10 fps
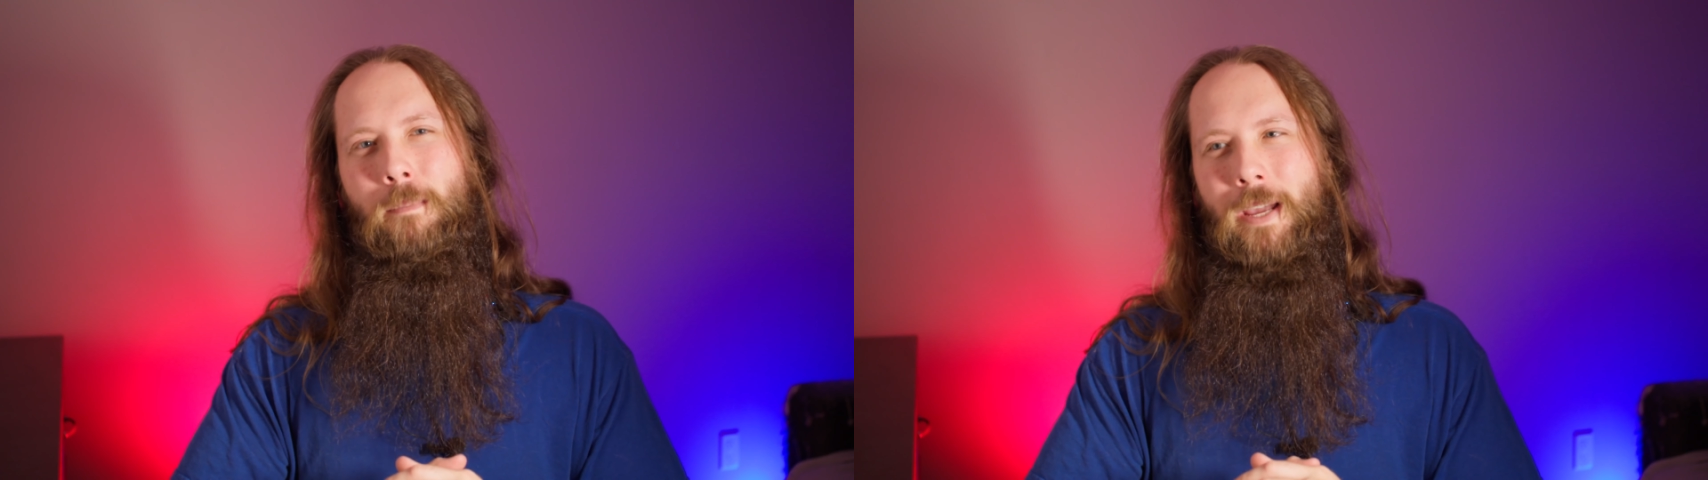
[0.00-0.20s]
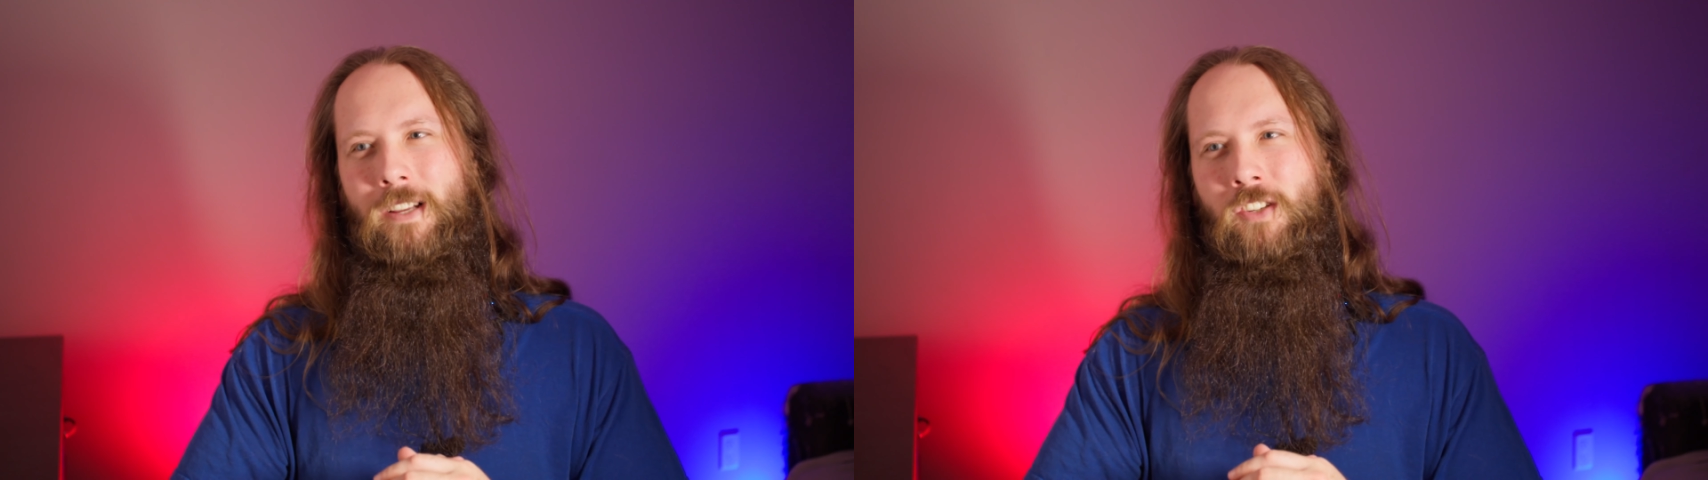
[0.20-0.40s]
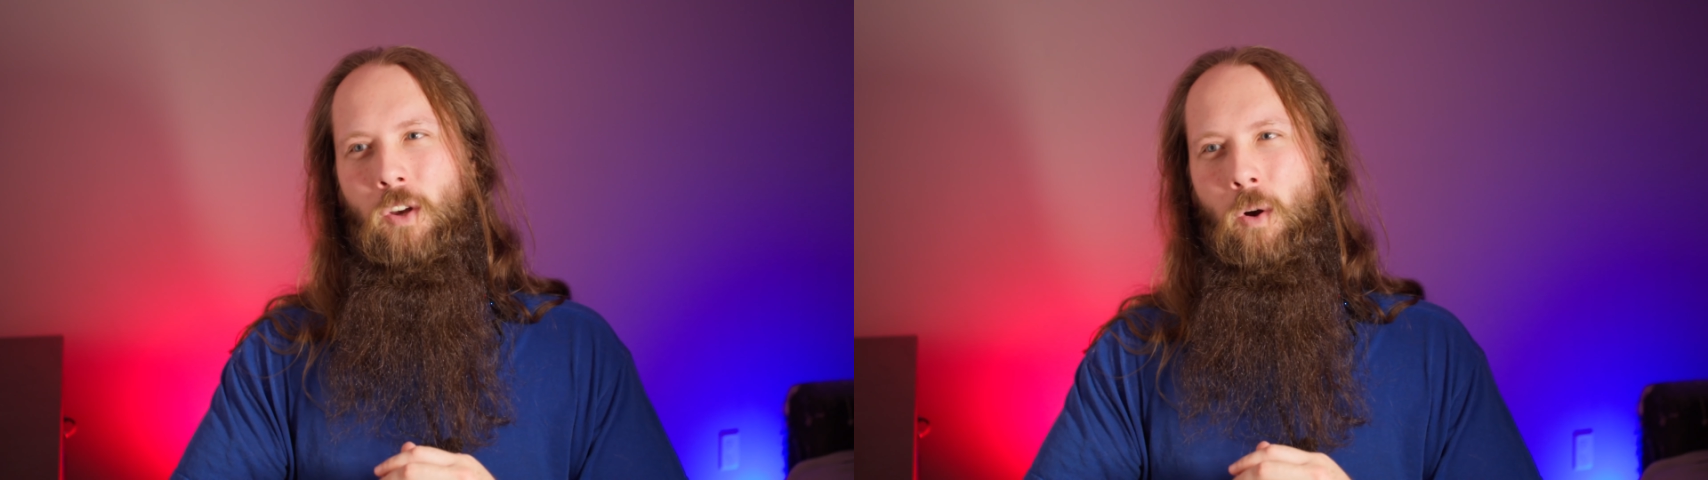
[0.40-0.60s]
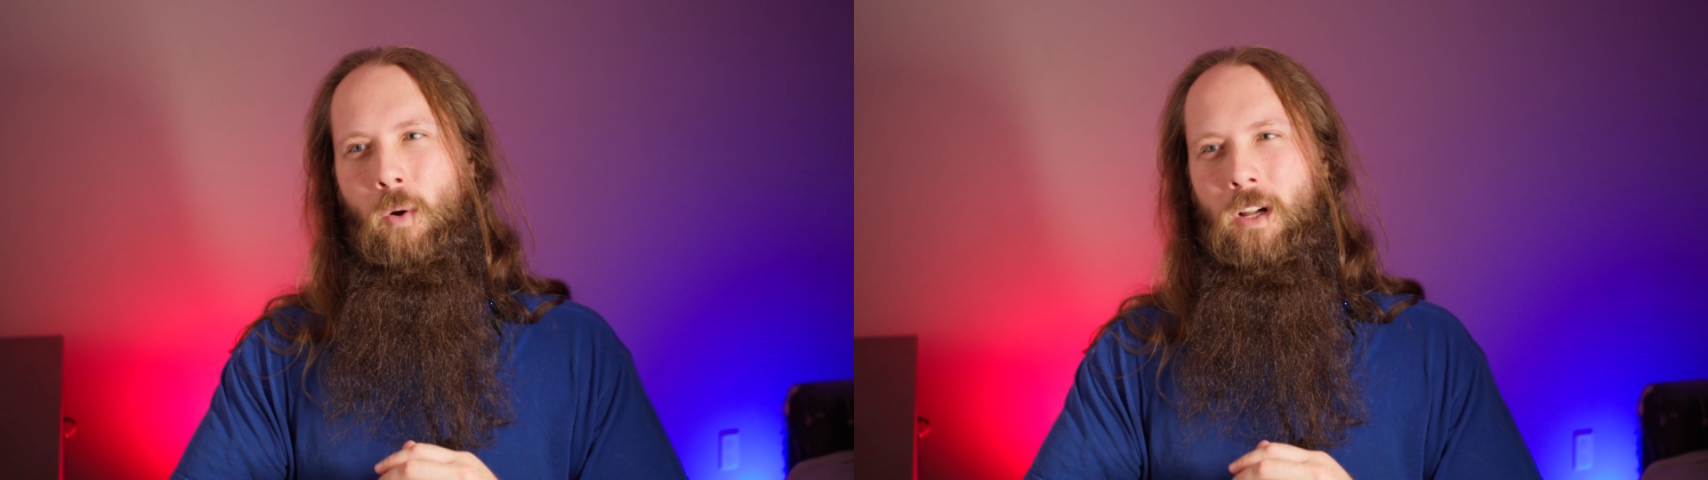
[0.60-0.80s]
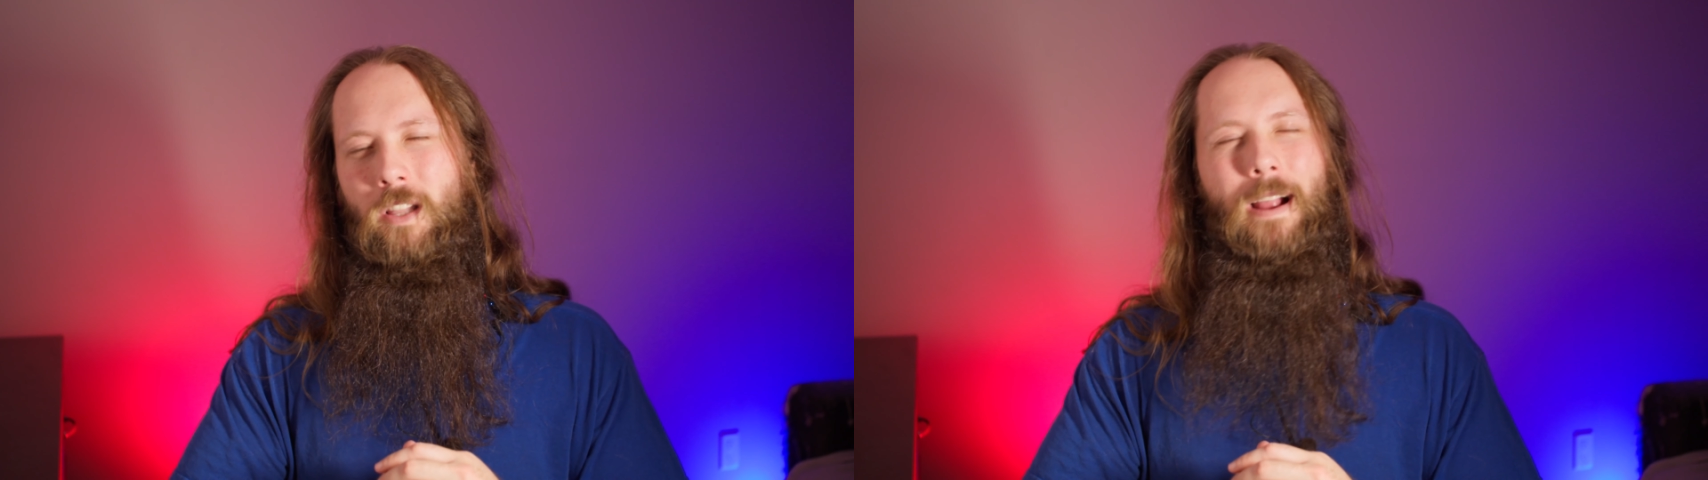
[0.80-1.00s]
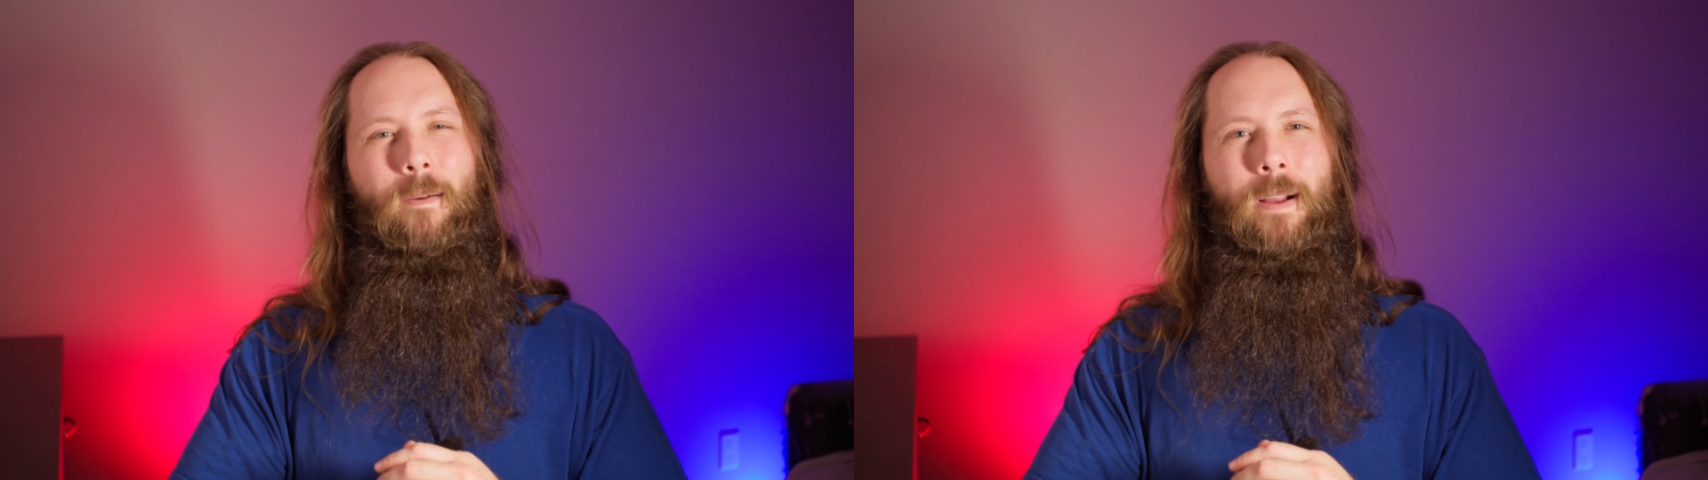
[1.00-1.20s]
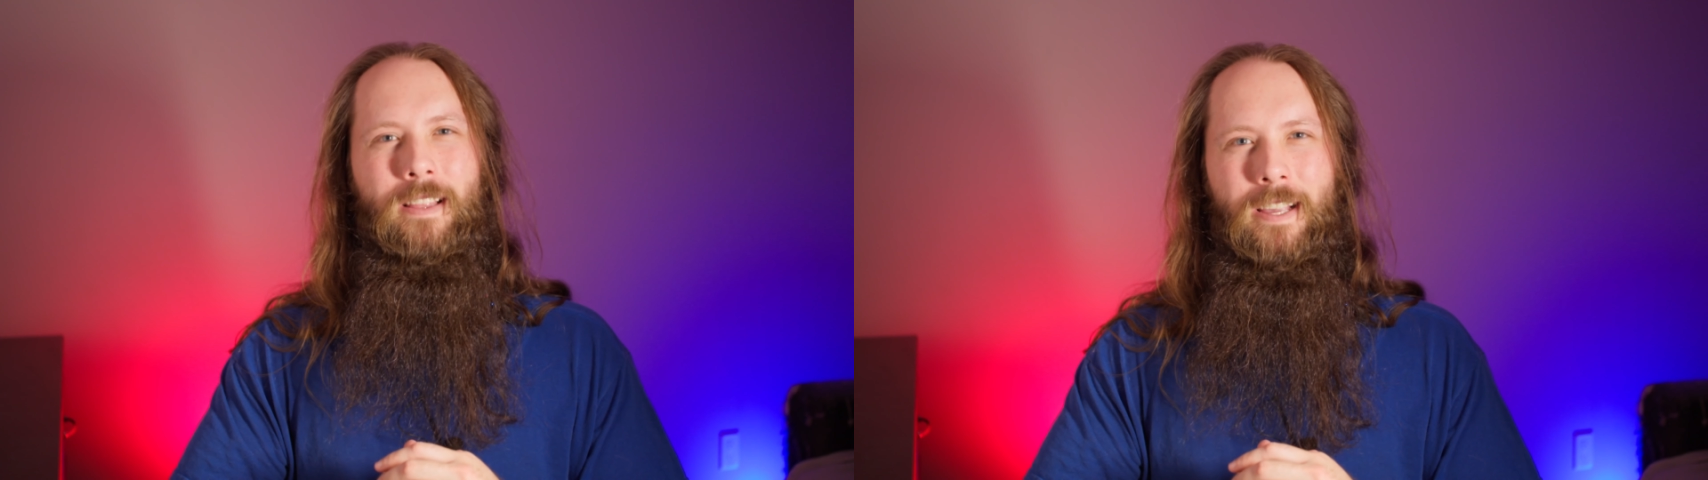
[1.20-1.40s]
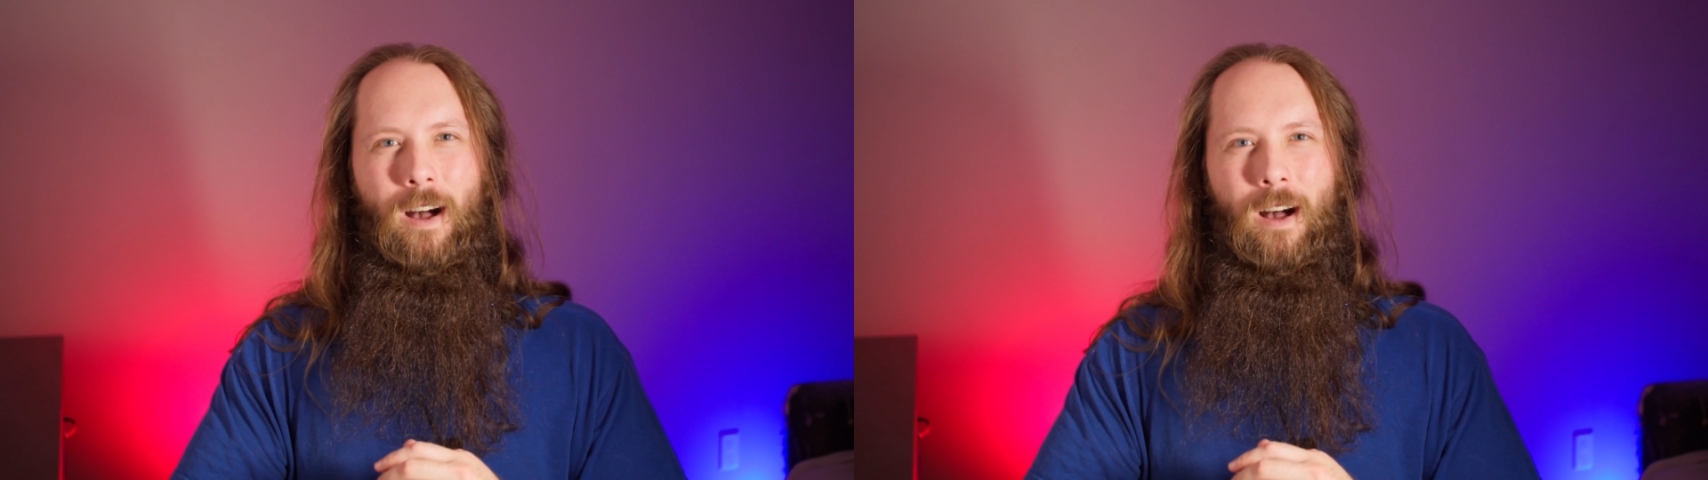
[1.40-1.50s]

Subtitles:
be so glaringly